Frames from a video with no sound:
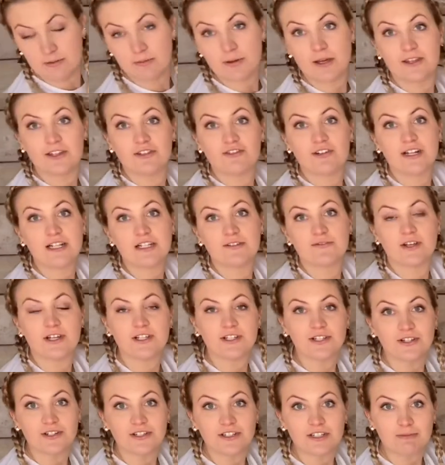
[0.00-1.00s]
putting the
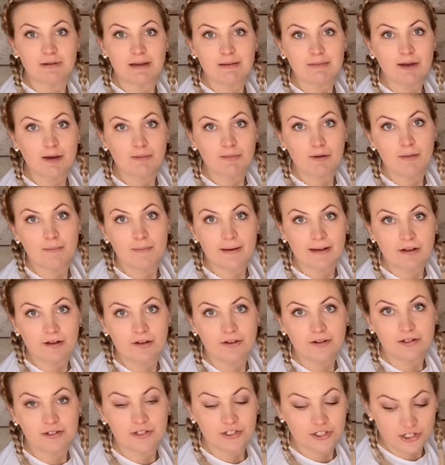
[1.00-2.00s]
transfers on, so maybe I'll pop back
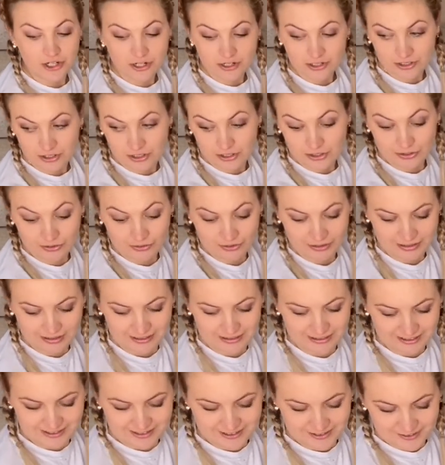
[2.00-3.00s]
on and show you
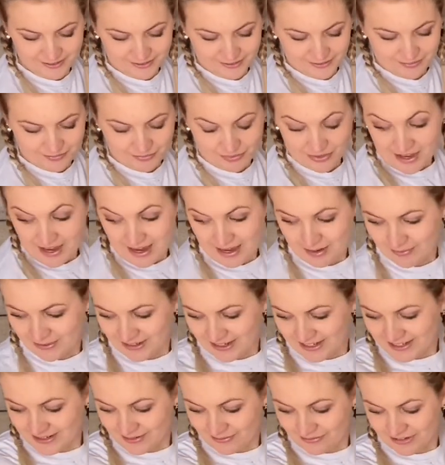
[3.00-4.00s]
that
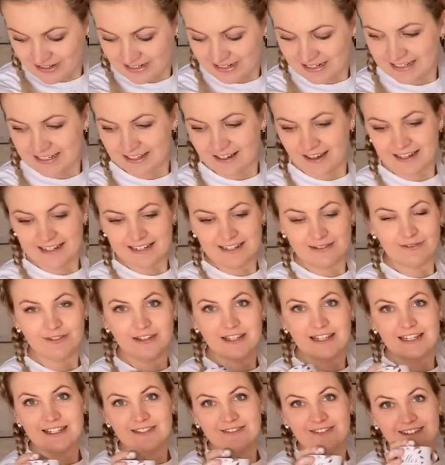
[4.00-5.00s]
because I'm really excited for
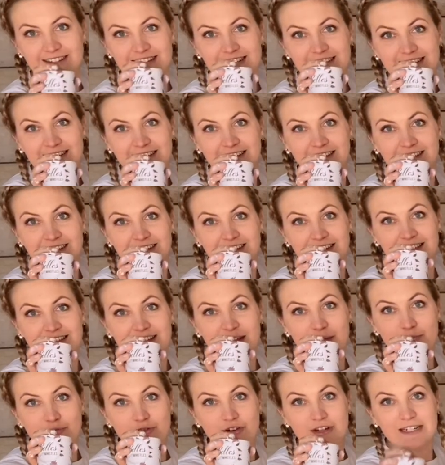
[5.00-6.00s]
these ones. So
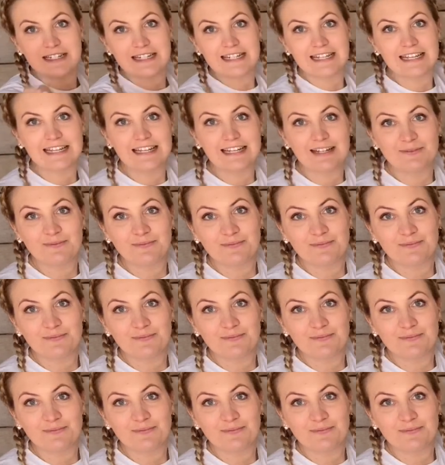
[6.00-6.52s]
pretty.